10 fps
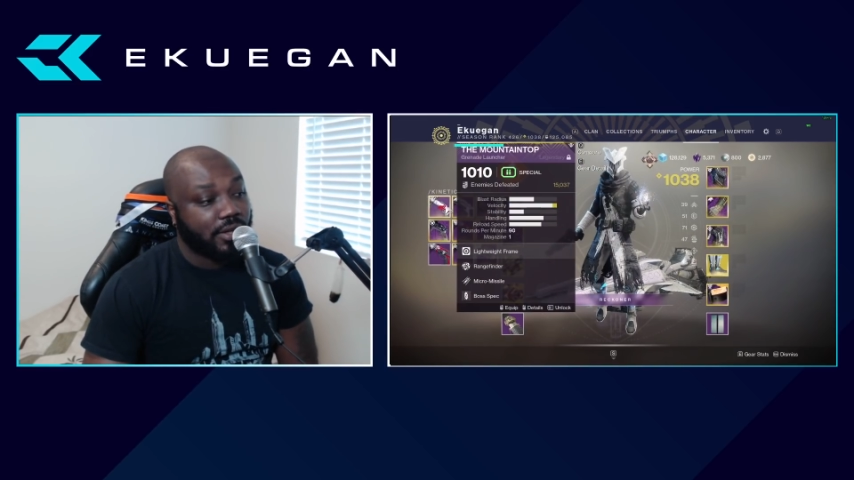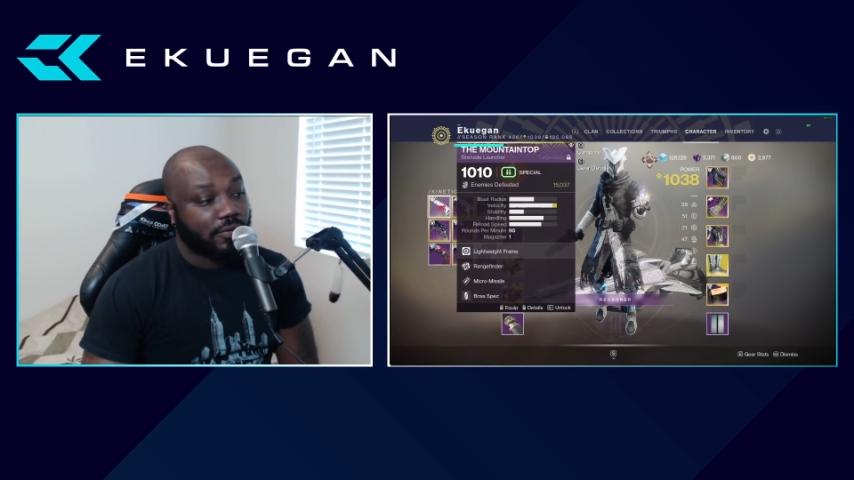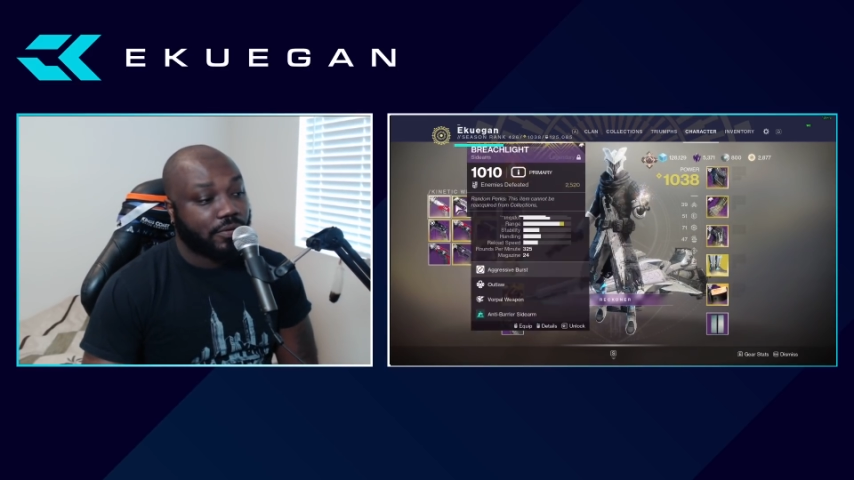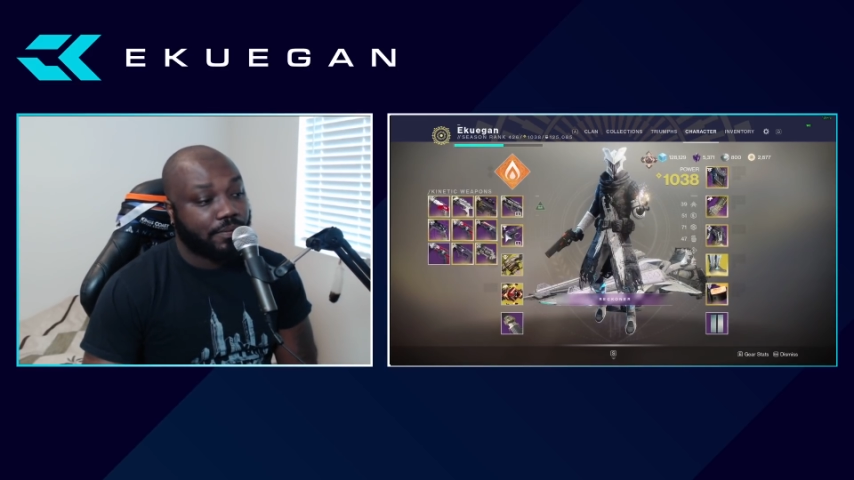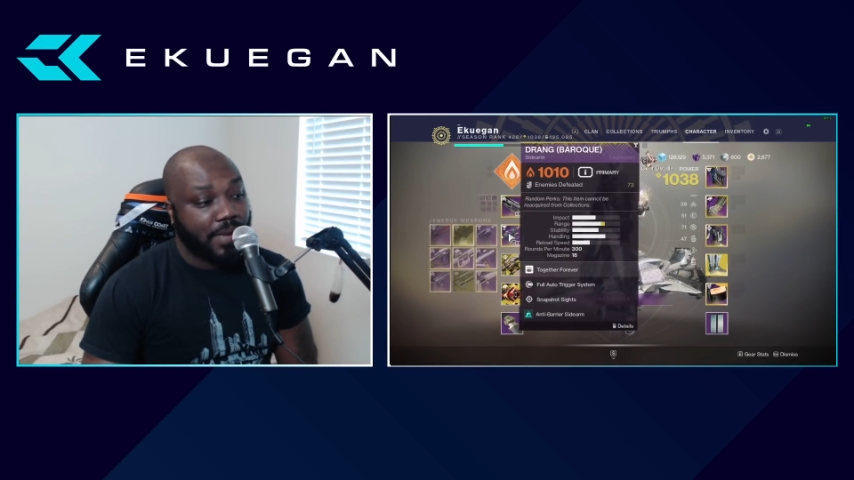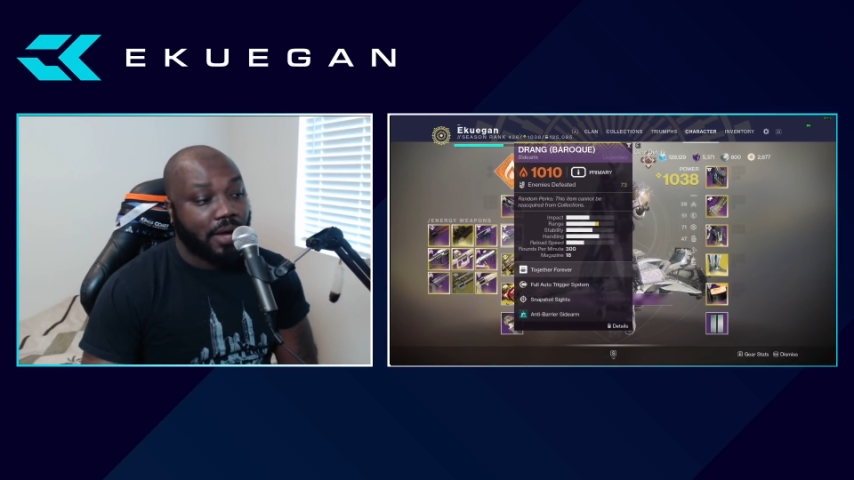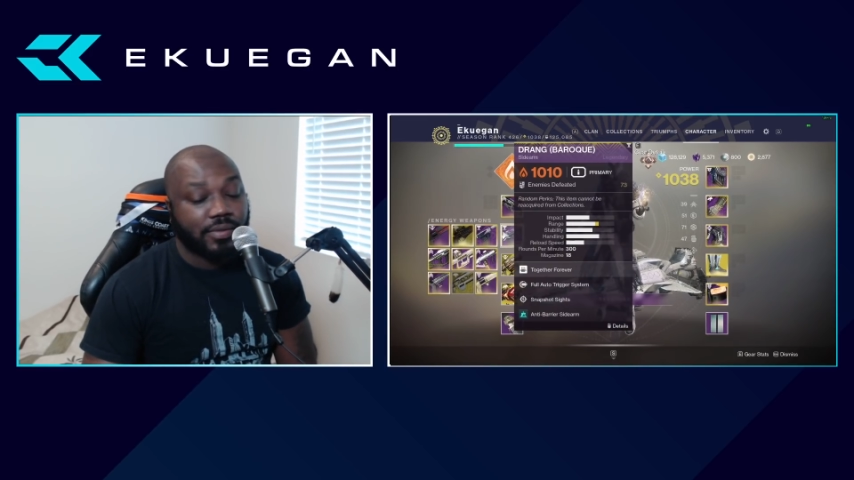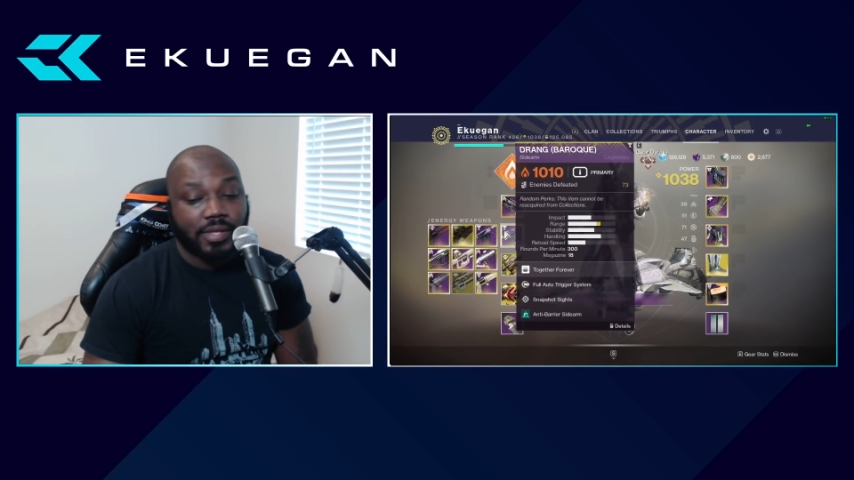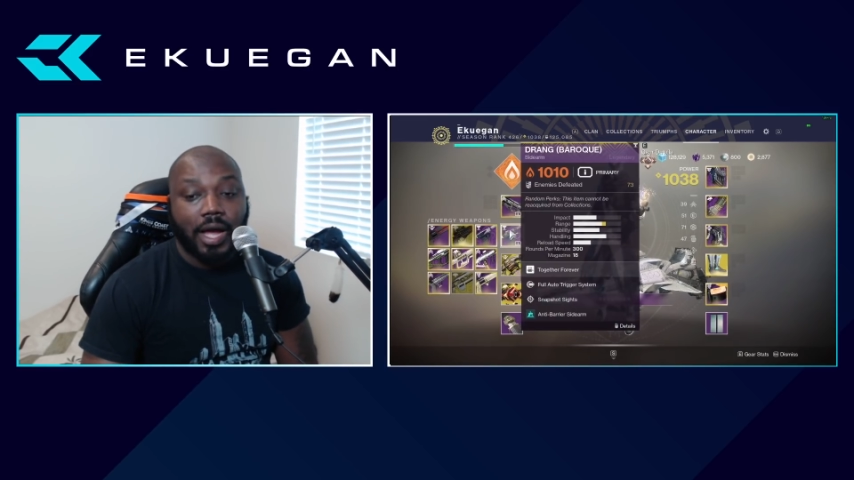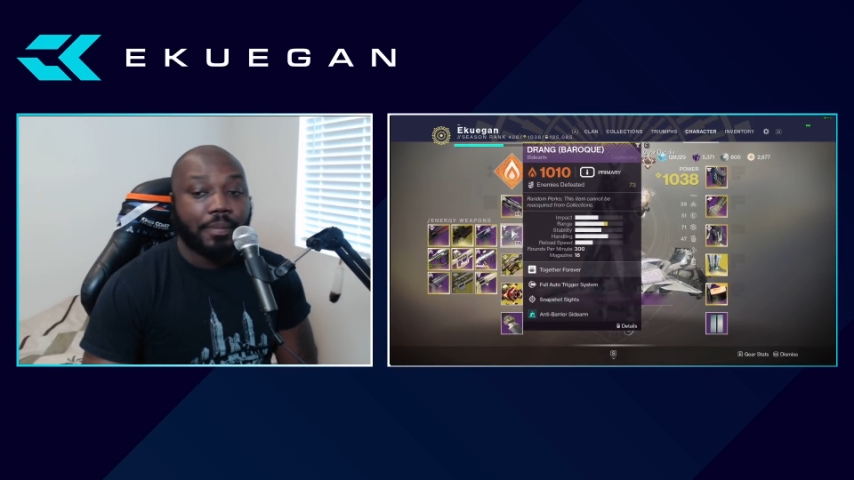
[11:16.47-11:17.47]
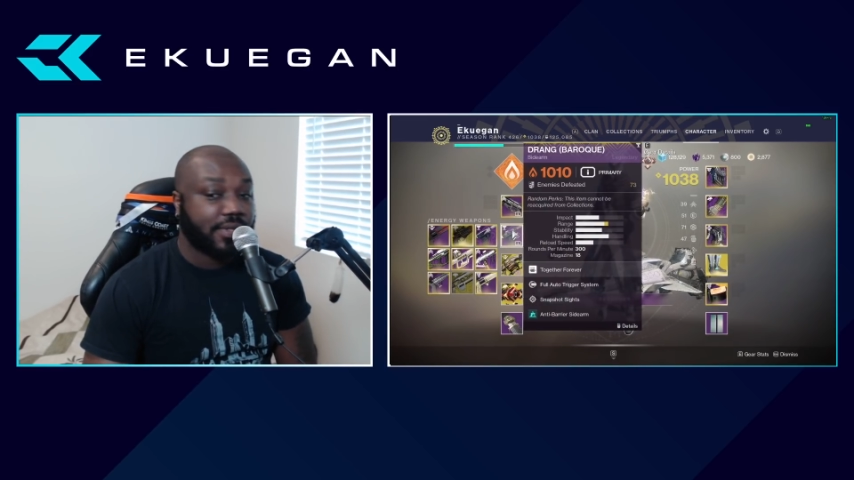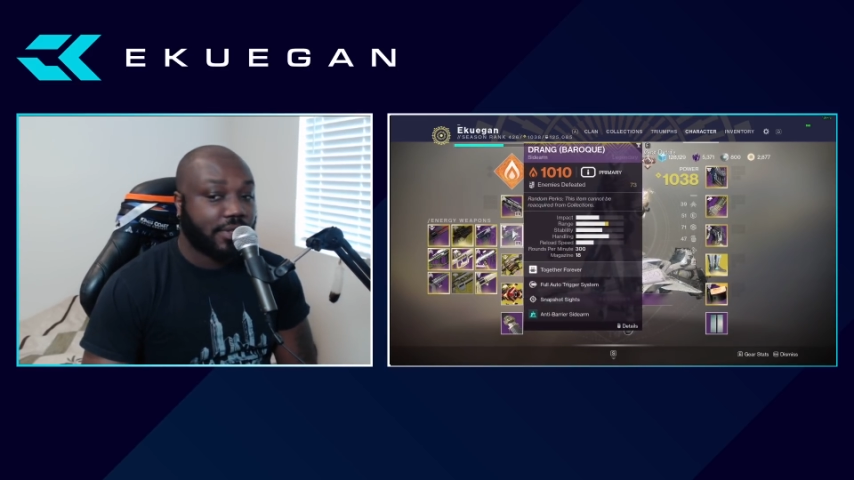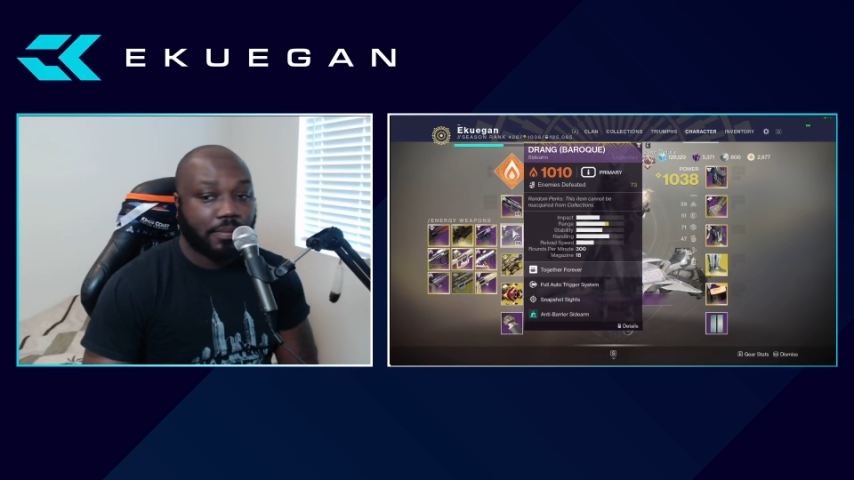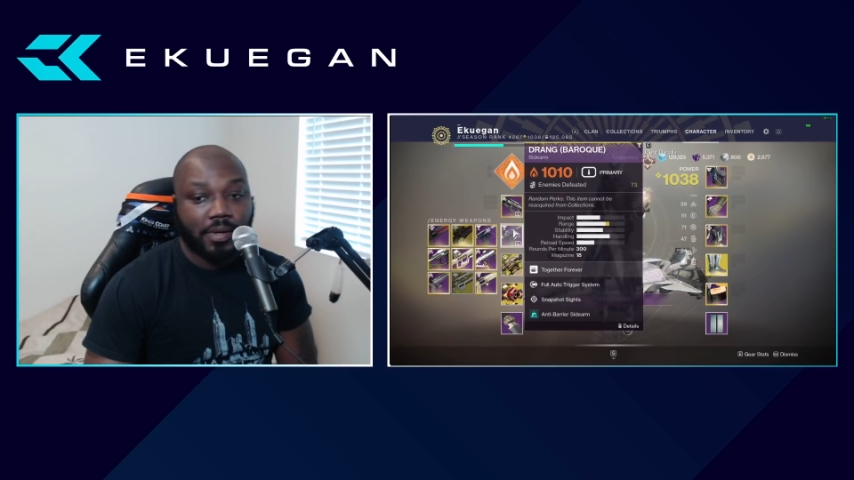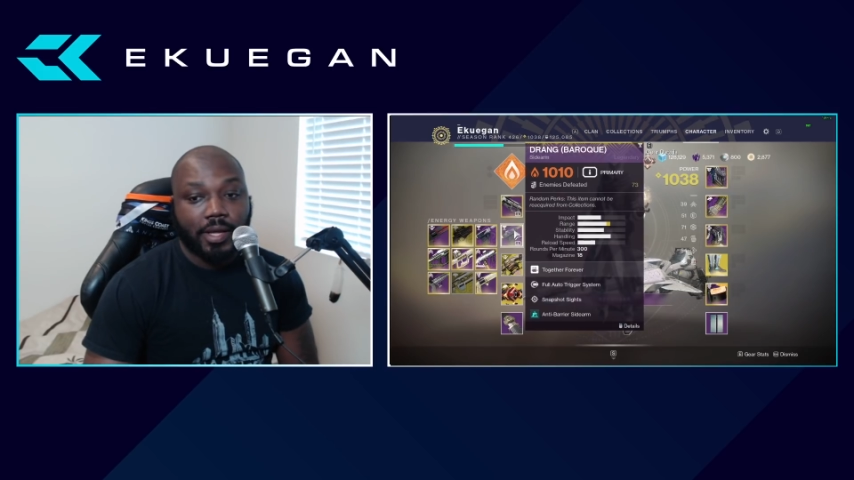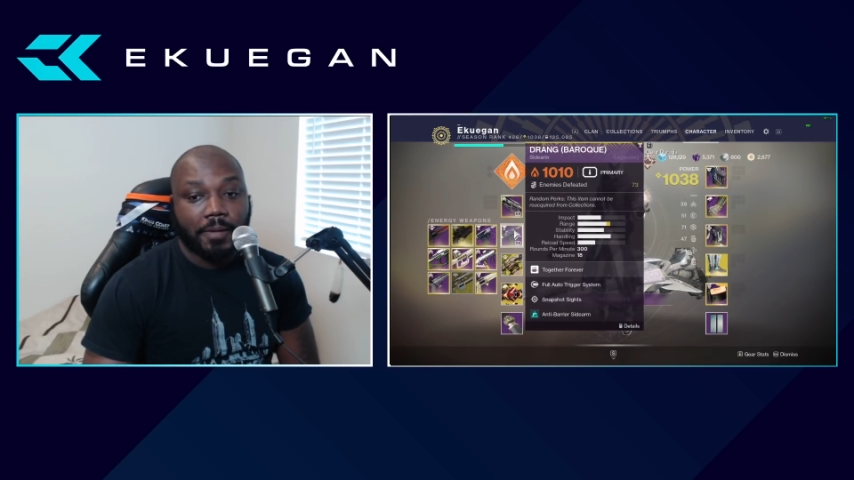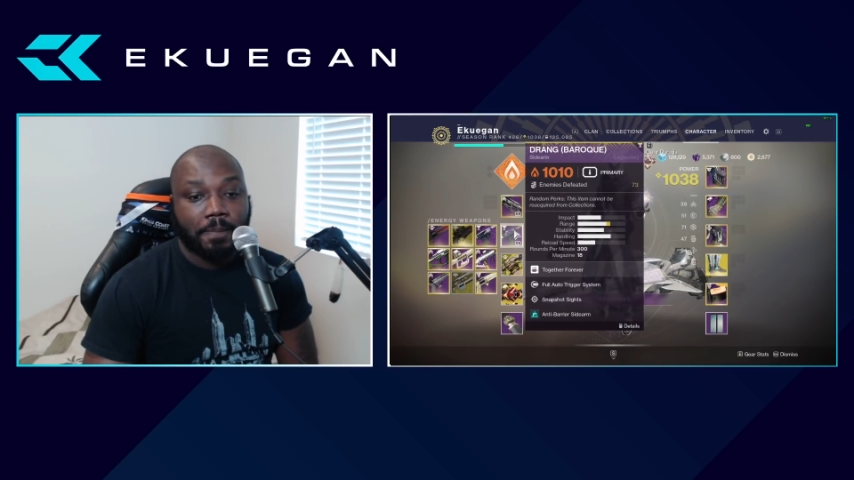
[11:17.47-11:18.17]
with Mountaintop is the play.